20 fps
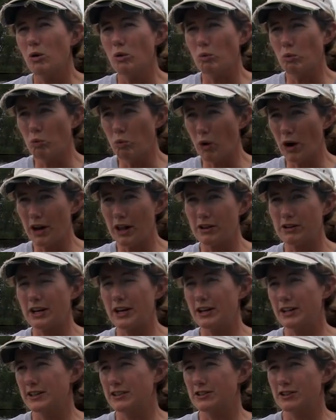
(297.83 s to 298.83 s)
what other
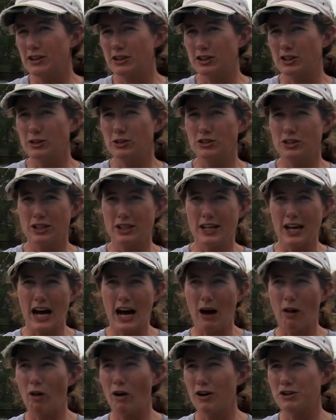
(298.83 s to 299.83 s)
areas they're using,
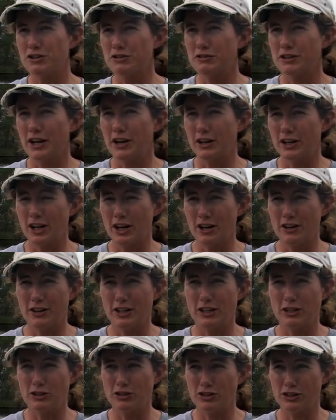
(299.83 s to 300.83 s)
how large of an area are they
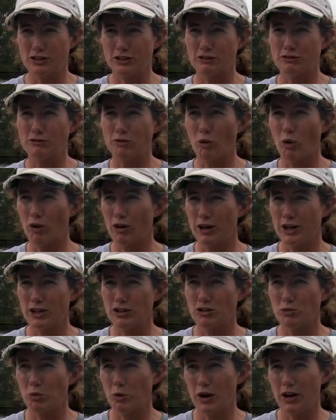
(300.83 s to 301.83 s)
using to
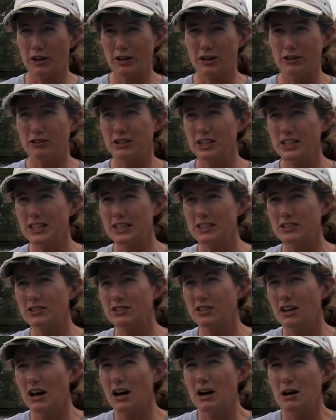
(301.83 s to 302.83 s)
forage, what are their
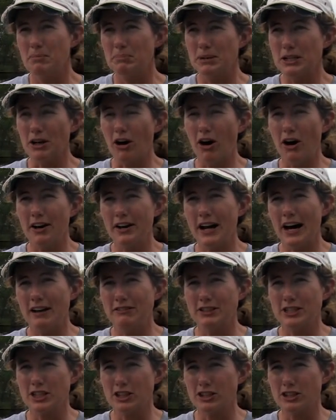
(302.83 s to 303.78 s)
needs beyond having a